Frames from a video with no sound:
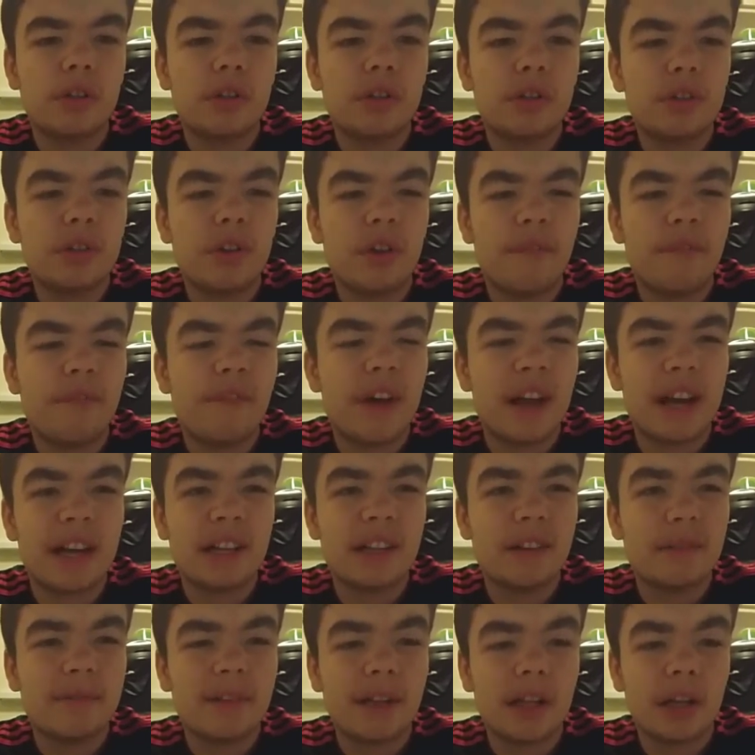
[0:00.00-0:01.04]

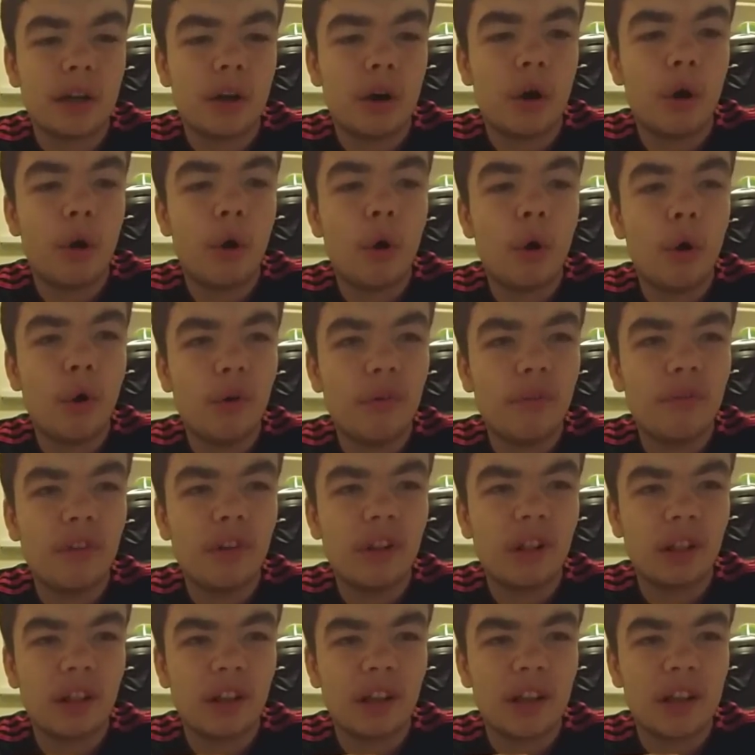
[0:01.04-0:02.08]
defensively
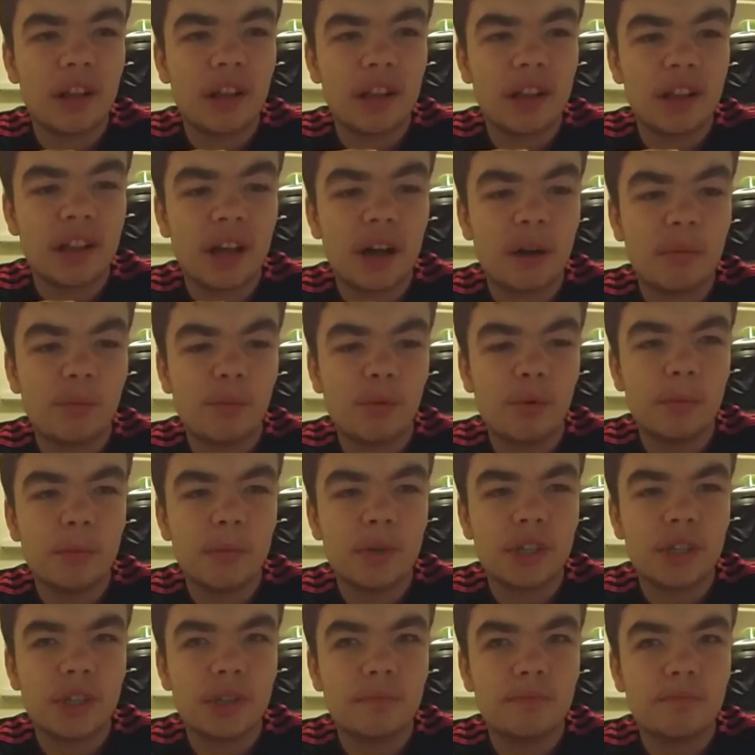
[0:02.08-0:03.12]
awful in that
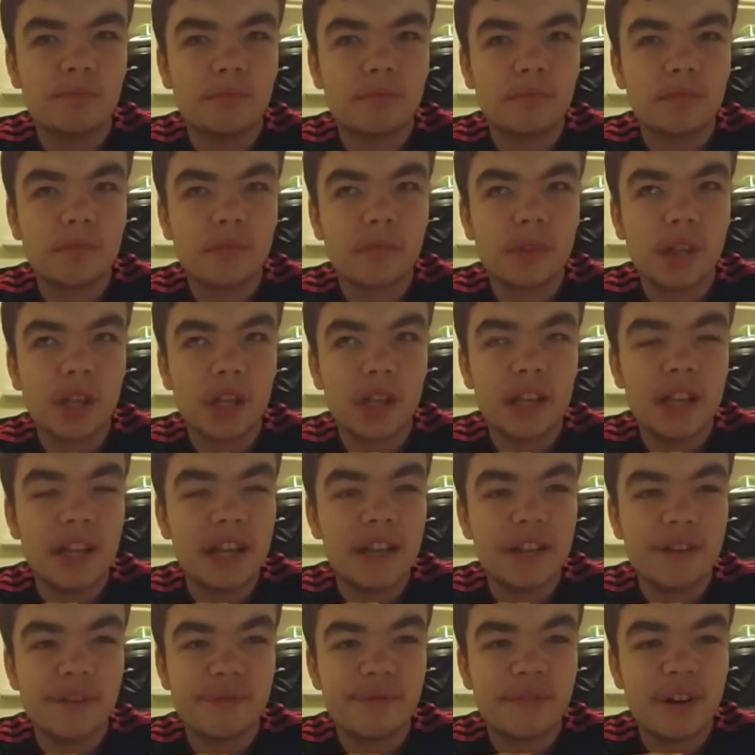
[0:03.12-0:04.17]
moment and
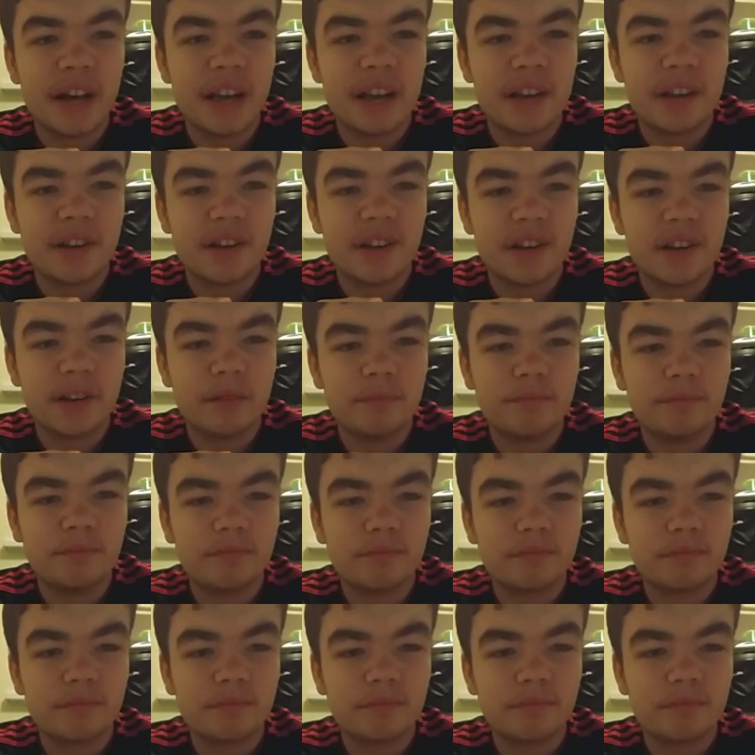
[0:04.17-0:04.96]
didn't defend.